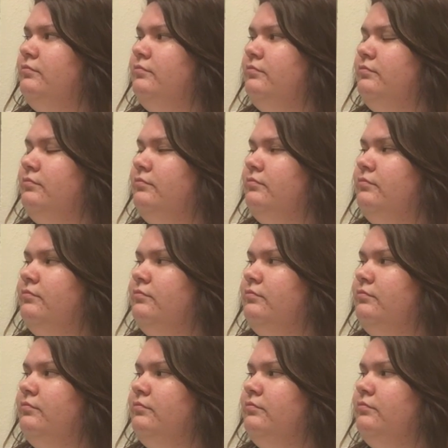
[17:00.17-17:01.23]

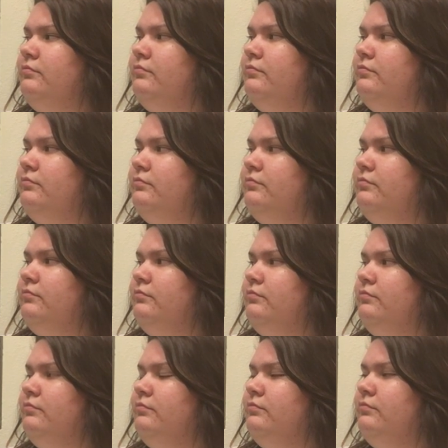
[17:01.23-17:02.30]

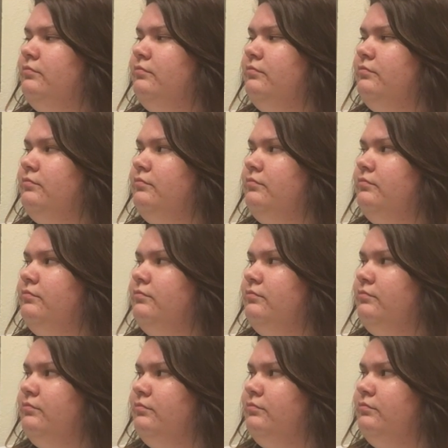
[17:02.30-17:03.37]

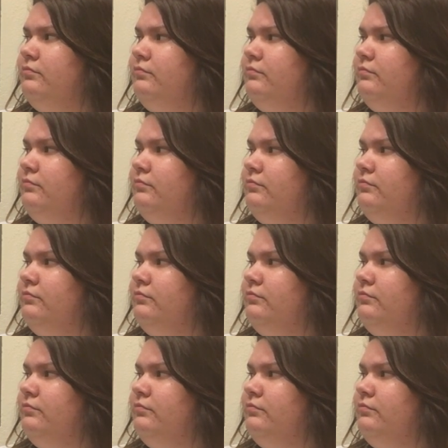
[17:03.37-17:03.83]
The person shown says nothing.